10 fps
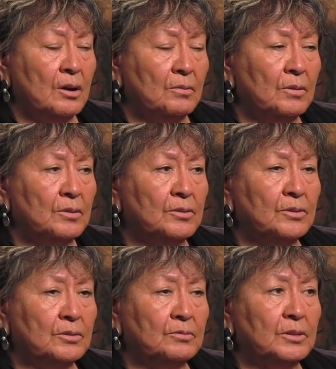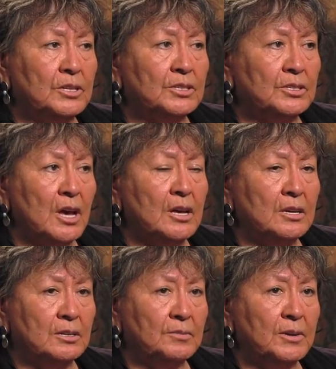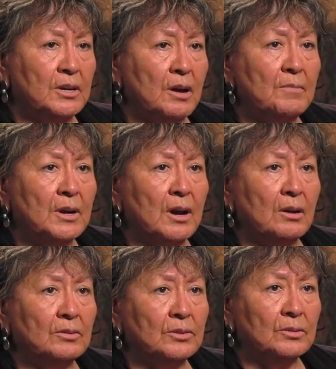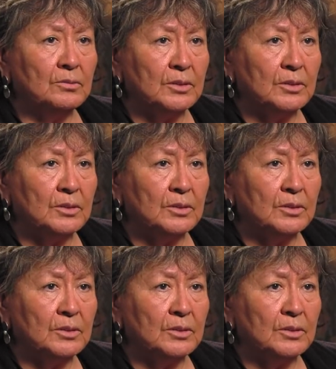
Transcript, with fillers: we we decided to become a council.